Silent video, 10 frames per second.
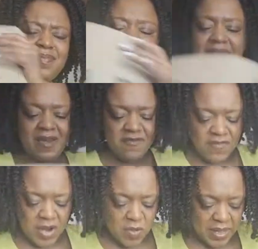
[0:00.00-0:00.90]
an
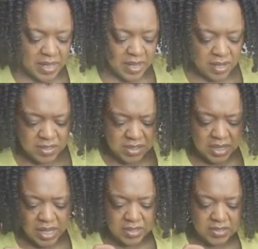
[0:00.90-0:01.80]
envelope here is
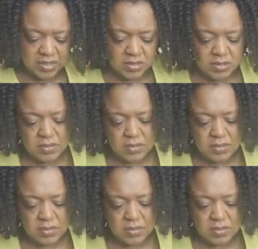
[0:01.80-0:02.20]
next.